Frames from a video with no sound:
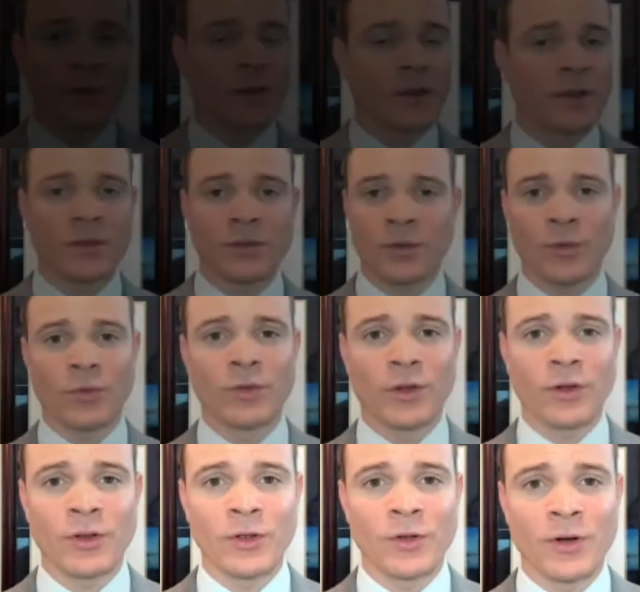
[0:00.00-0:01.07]
So
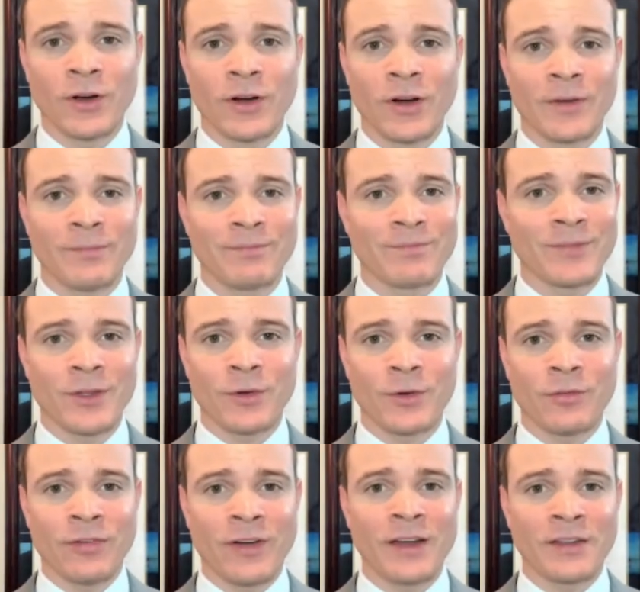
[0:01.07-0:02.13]
there you are. You're
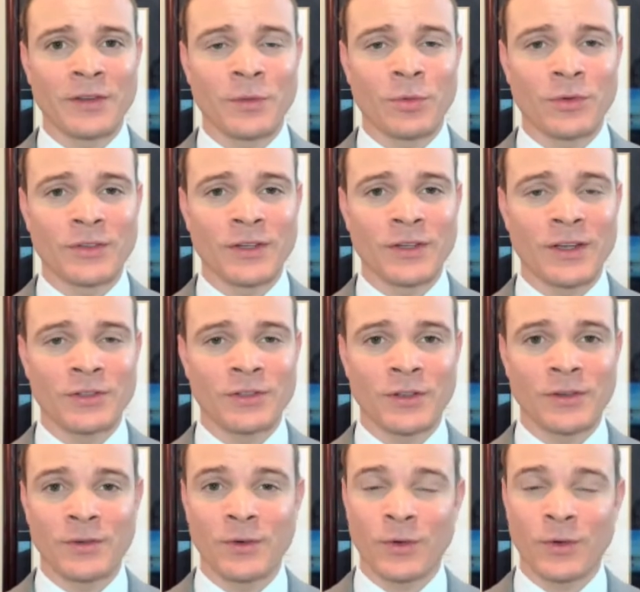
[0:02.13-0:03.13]
fighting deportation,